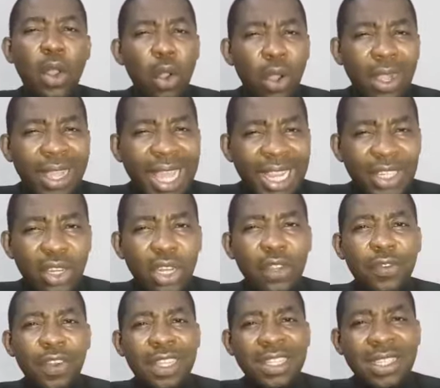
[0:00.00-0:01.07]

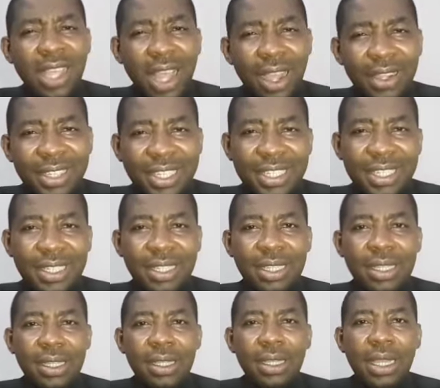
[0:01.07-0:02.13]
Occasions for such
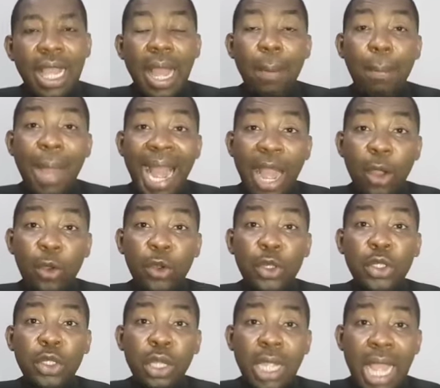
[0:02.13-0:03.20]
are
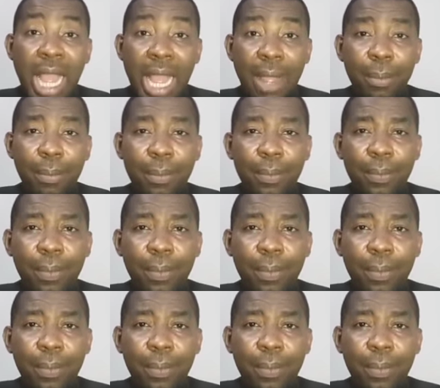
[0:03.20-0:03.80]
bound to come,